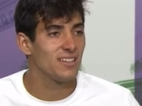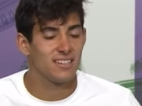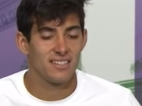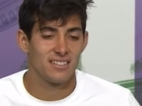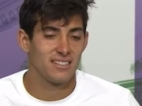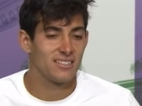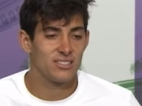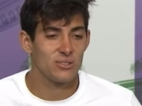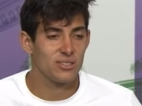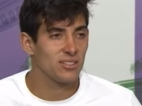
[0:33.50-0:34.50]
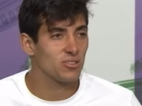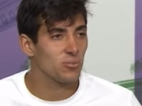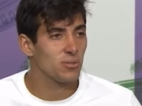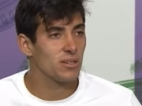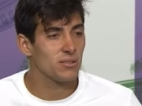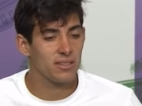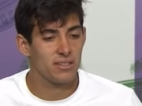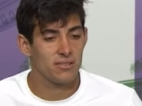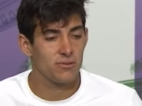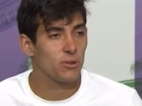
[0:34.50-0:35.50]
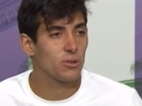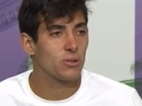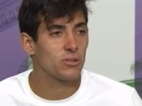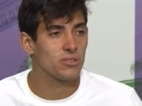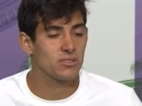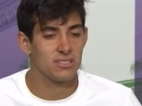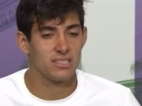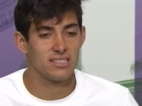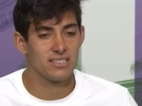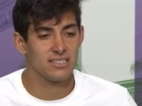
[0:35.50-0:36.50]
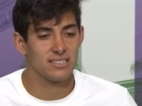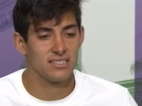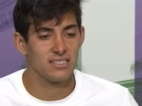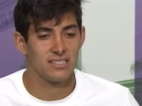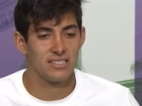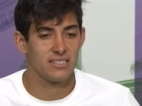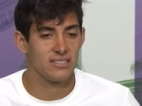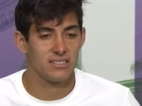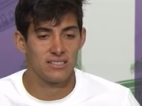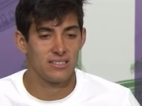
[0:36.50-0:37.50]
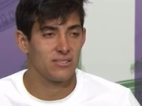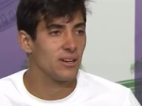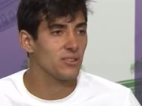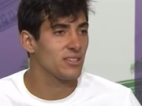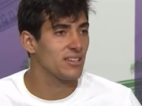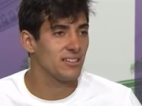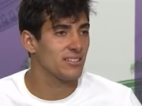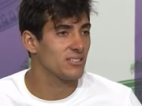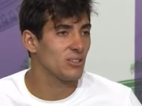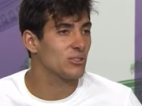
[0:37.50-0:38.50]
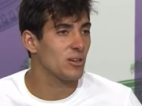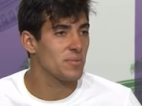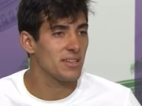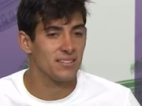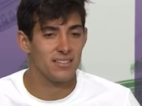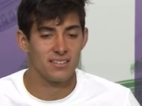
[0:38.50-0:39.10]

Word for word: It's so nice to play with the full courts, and uh, the crowd here is also amazing.